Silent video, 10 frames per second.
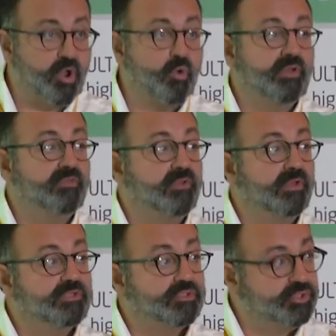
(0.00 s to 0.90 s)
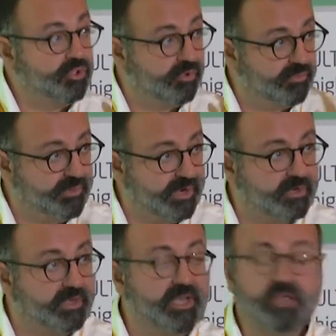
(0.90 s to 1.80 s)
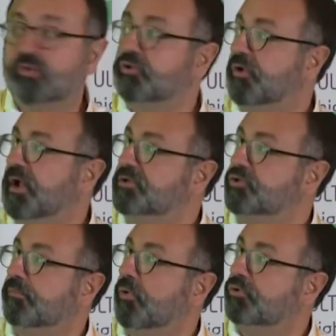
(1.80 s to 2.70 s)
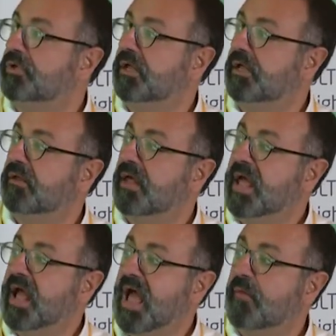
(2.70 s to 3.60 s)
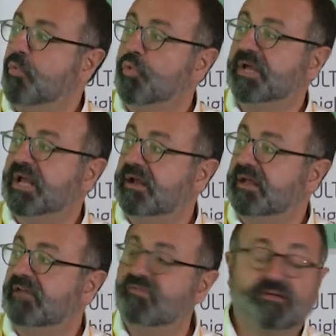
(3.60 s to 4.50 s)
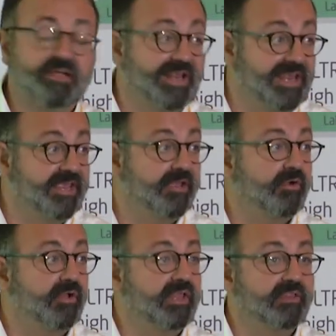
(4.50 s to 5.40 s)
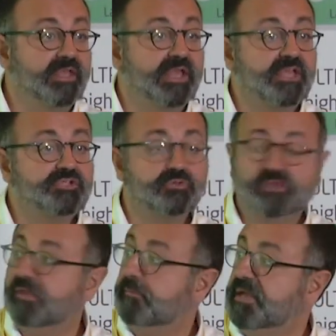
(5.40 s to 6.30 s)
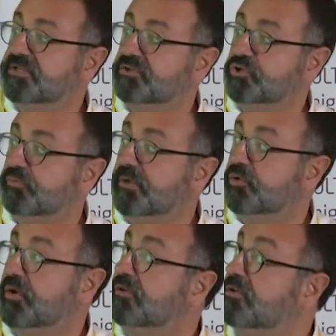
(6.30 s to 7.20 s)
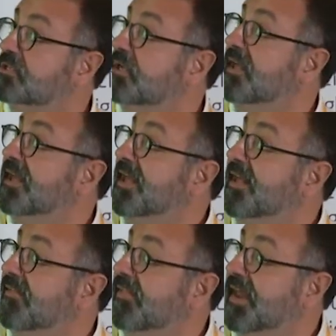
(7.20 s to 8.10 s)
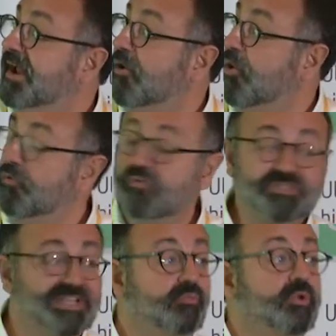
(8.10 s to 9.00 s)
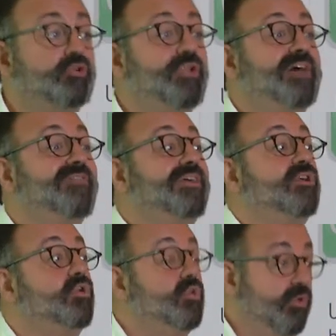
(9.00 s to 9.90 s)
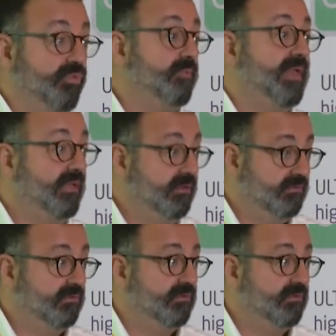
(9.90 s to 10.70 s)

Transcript: known in the literature, there are clinical trials supporting it, and we can give a clear indication that the patient should be treated. There are others that we don't have a clue what they mean.